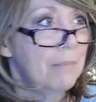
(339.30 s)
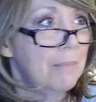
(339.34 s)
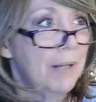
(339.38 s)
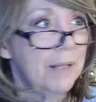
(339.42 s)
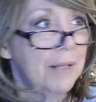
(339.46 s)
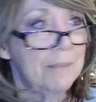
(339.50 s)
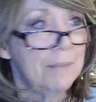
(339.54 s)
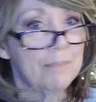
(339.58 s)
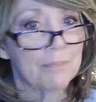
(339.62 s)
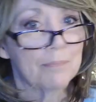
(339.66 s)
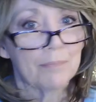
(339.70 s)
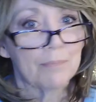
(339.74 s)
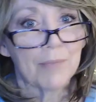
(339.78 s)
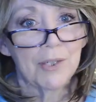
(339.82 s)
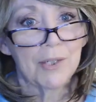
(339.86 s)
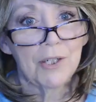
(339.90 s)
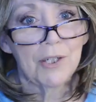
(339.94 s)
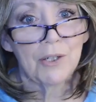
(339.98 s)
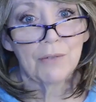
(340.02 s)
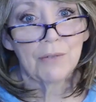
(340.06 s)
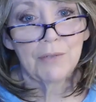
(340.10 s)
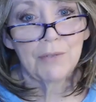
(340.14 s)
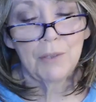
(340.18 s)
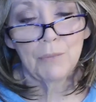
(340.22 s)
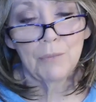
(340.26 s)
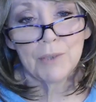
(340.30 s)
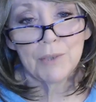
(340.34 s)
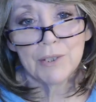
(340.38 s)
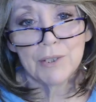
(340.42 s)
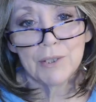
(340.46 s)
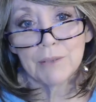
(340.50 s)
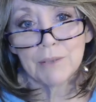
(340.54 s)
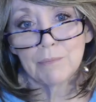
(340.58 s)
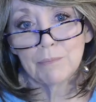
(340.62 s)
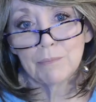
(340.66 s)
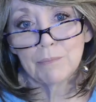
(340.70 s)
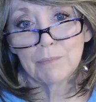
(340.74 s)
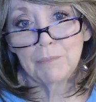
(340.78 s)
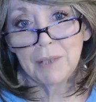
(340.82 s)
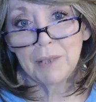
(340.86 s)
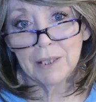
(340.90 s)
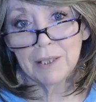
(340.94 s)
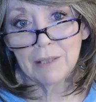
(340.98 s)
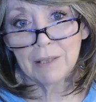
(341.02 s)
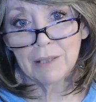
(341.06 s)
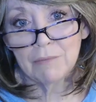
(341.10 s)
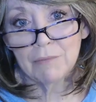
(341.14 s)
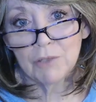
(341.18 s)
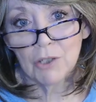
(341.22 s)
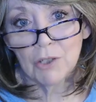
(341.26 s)
but, you know, if he was
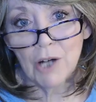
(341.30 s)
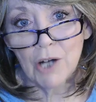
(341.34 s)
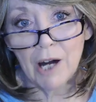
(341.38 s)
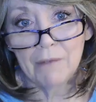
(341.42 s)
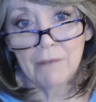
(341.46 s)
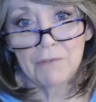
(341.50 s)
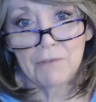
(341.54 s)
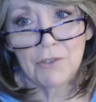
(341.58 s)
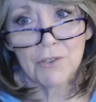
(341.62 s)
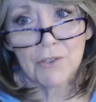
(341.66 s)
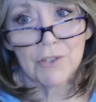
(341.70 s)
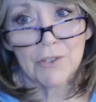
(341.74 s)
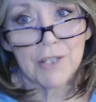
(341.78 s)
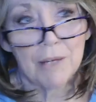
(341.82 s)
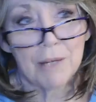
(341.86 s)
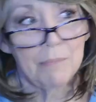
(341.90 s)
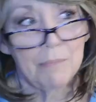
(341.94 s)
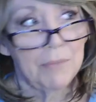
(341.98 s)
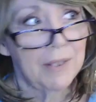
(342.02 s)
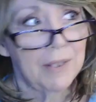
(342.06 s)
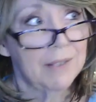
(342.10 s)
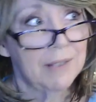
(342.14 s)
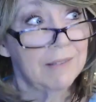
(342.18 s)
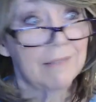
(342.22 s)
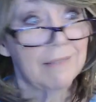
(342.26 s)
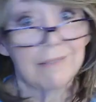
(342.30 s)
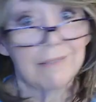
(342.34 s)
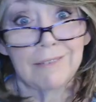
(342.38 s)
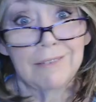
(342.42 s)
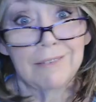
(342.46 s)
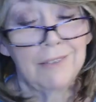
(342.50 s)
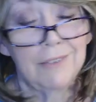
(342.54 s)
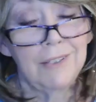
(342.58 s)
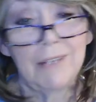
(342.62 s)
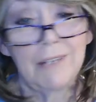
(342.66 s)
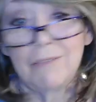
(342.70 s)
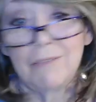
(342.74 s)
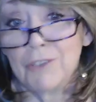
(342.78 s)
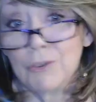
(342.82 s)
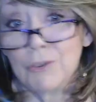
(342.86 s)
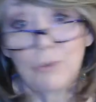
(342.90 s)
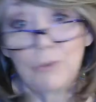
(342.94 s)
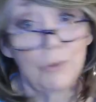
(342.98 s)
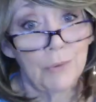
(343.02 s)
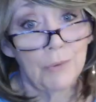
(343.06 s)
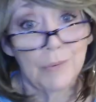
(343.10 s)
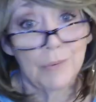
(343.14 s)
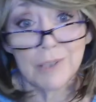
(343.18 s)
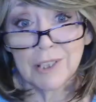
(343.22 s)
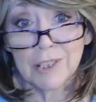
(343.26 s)
meeting them for coffee or something, you never know
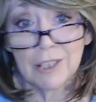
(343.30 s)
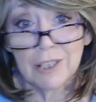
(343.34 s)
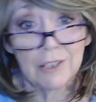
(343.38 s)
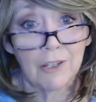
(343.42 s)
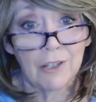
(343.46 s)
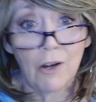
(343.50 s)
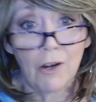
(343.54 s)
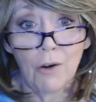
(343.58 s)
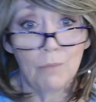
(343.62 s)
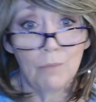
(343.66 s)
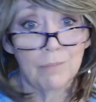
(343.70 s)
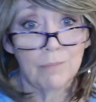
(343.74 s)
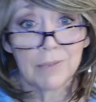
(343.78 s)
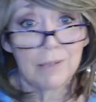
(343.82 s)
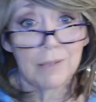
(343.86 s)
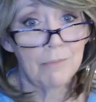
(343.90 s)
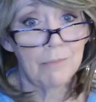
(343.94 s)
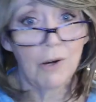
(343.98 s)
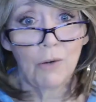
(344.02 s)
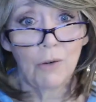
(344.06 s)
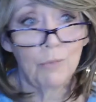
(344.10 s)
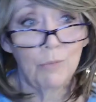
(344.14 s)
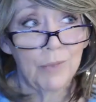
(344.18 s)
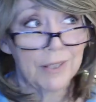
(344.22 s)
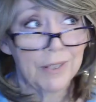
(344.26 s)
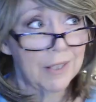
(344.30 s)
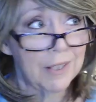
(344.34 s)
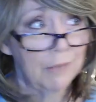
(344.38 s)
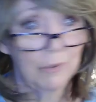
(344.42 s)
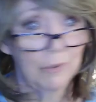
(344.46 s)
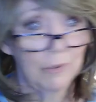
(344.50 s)
who he was going to come, come home with.